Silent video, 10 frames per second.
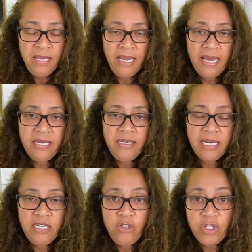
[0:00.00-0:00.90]
And
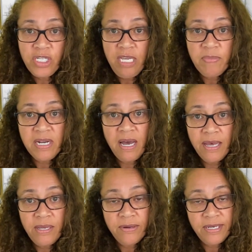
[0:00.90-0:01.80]
you just keep an
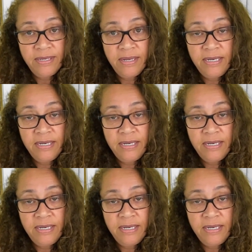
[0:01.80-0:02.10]
eye on it,